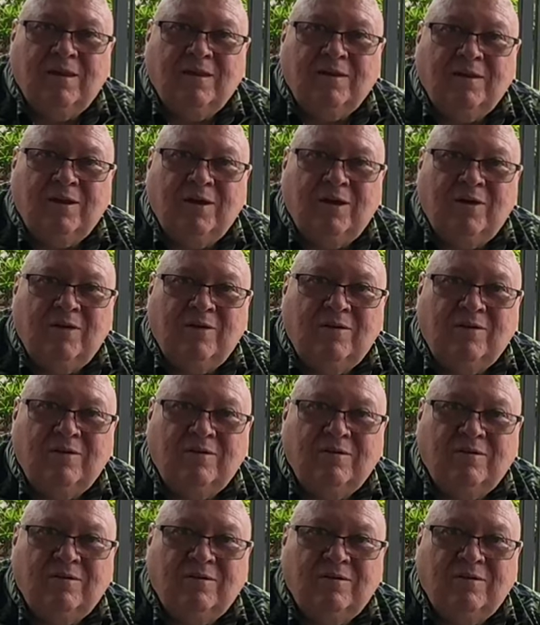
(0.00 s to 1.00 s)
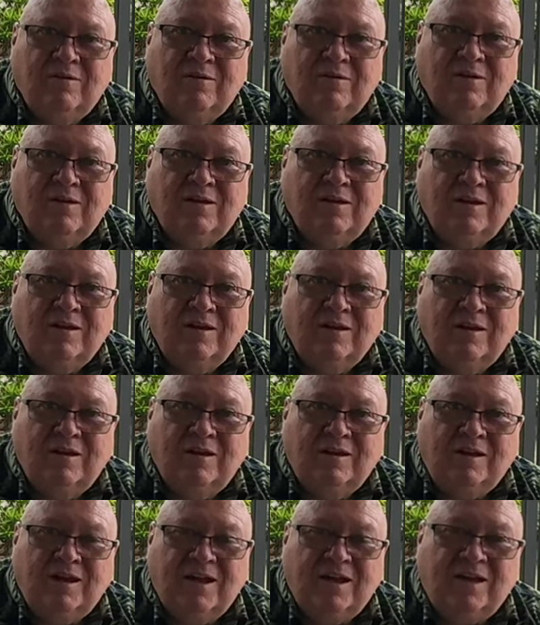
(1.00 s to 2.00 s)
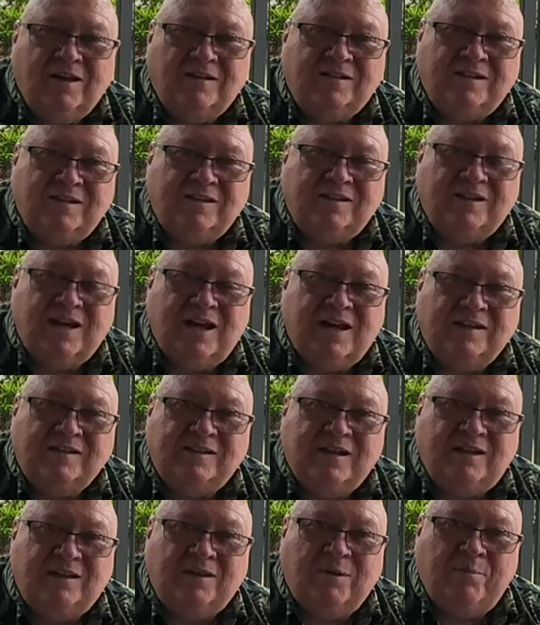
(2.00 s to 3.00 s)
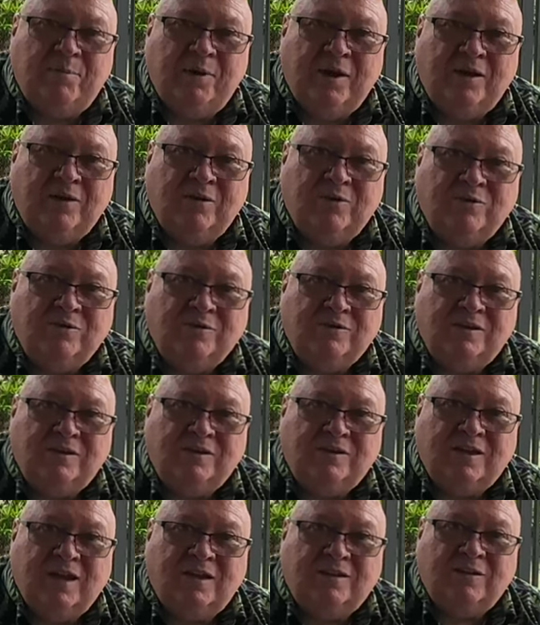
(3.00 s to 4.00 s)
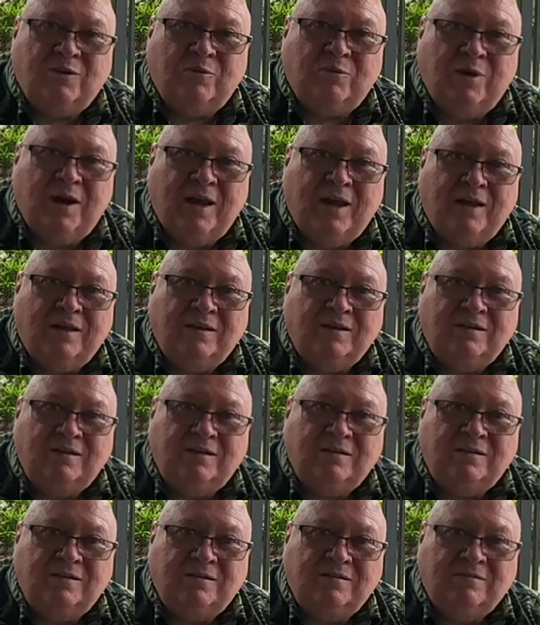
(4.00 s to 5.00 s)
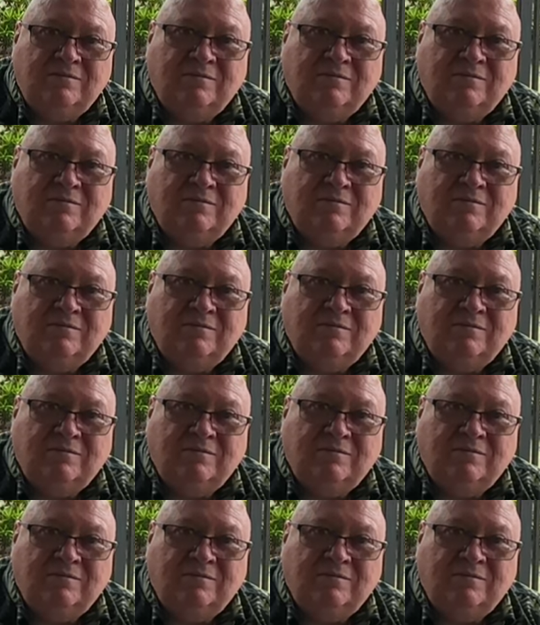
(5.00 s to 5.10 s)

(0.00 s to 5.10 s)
You know? Yeah, Cincinnati's got the Bengals, it's got the Reds.